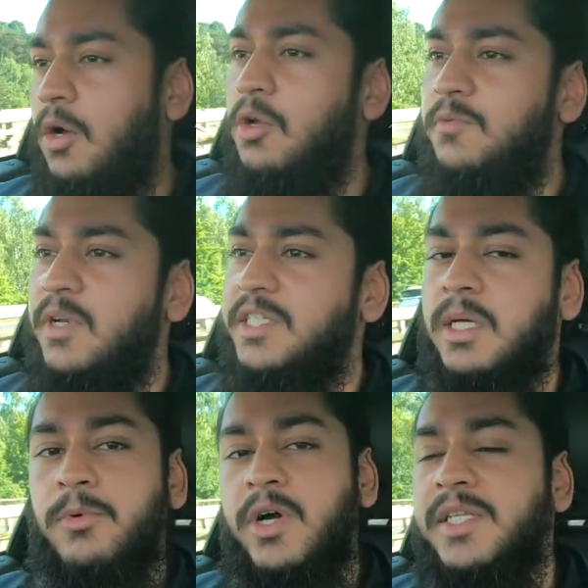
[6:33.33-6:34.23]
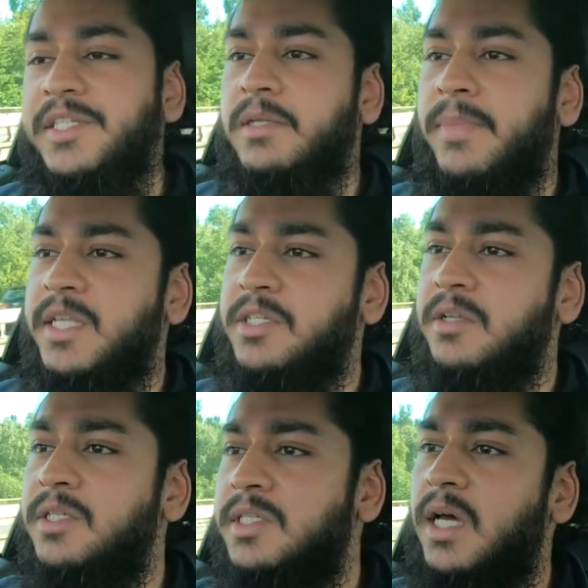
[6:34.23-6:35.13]
hopefully summarises the
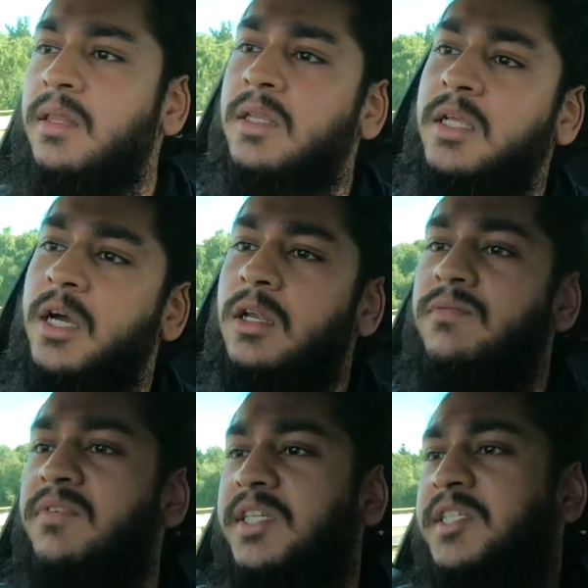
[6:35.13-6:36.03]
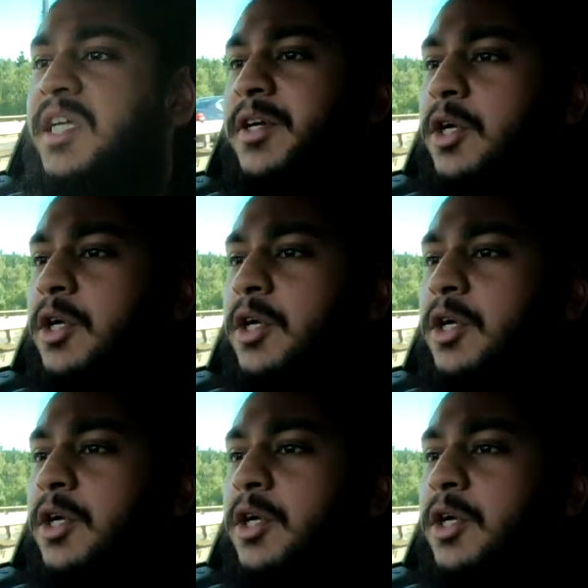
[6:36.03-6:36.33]
maintenance and the kind of necessary